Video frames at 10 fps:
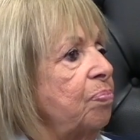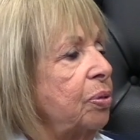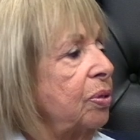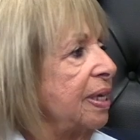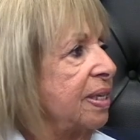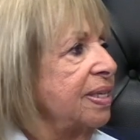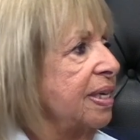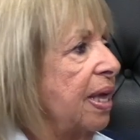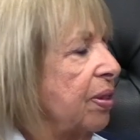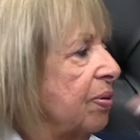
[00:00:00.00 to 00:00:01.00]
pulling it
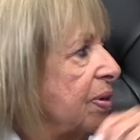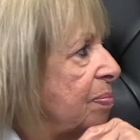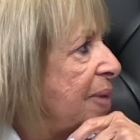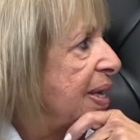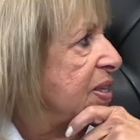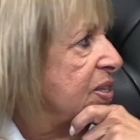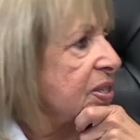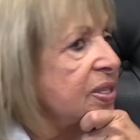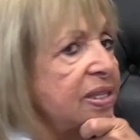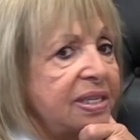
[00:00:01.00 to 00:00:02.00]
together, it
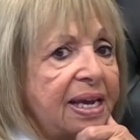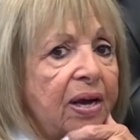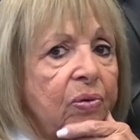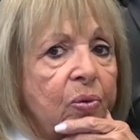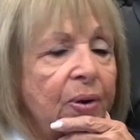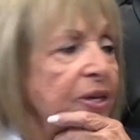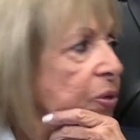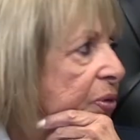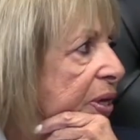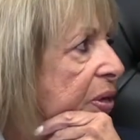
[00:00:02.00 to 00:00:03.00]
makes the town quite
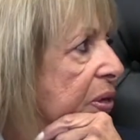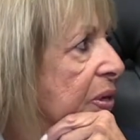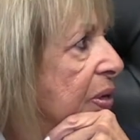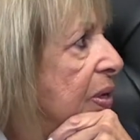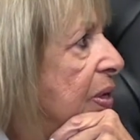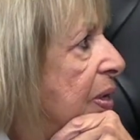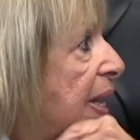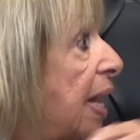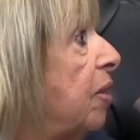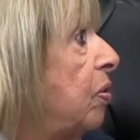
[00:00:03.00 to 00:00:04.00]
unique.
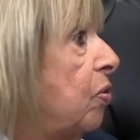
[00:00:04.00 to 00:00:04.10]
And